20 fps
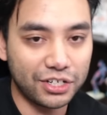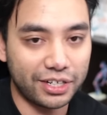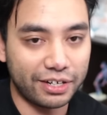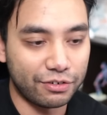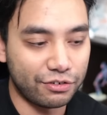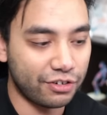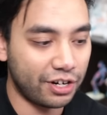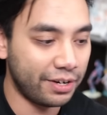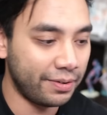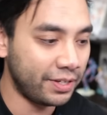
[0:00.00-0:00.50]
They're
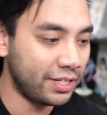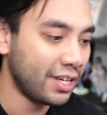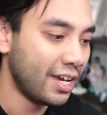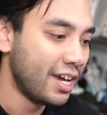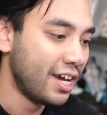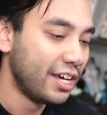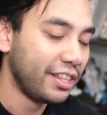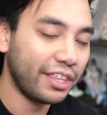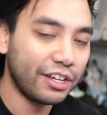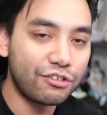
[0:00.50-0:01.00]
trying
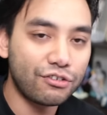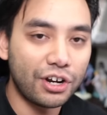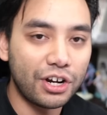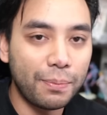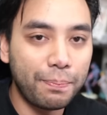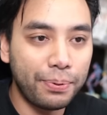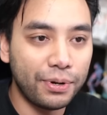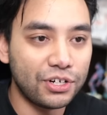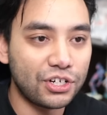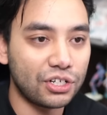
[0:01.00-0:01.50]
to
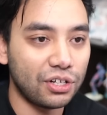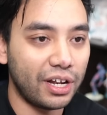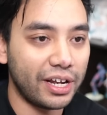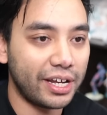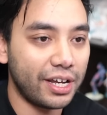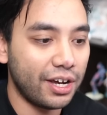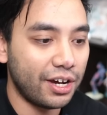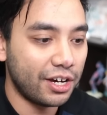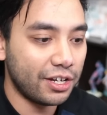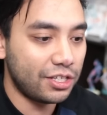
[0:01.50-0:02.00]
push like
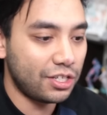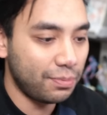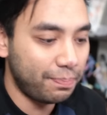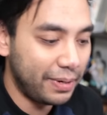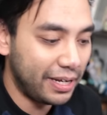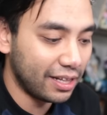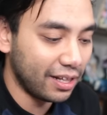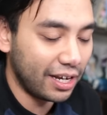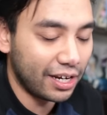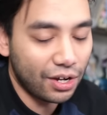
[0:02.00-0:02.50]
her to
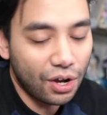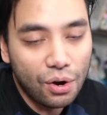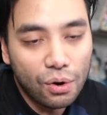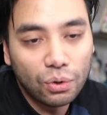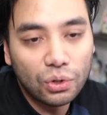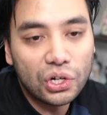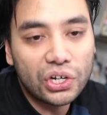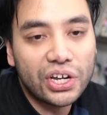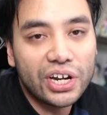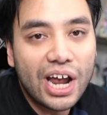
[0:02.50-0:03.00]
be like, oh,
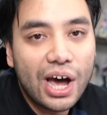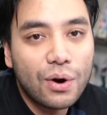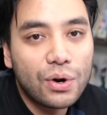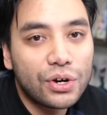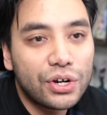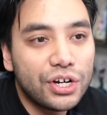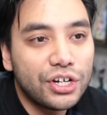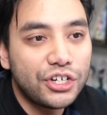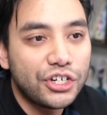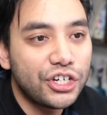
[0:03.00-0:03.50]
look at how
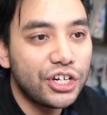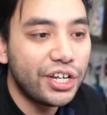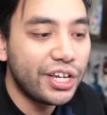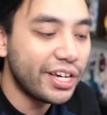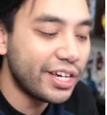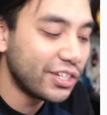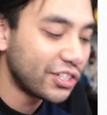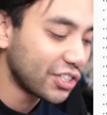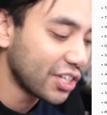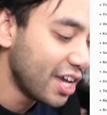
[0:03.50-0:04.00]
good she
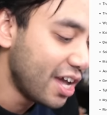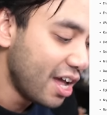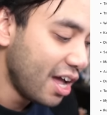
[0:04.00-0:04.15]
is.